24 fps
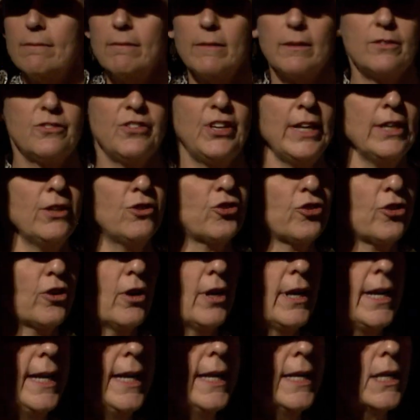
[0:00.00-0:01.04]
teacher
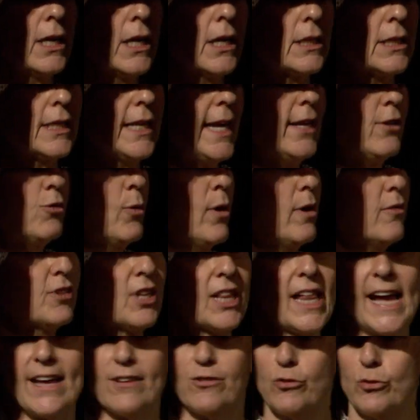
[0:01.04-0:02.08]
in a K-12
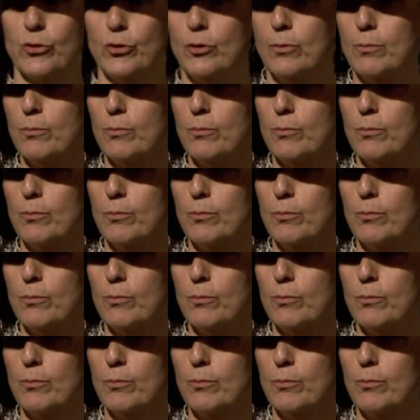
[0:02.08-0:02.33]
classroom,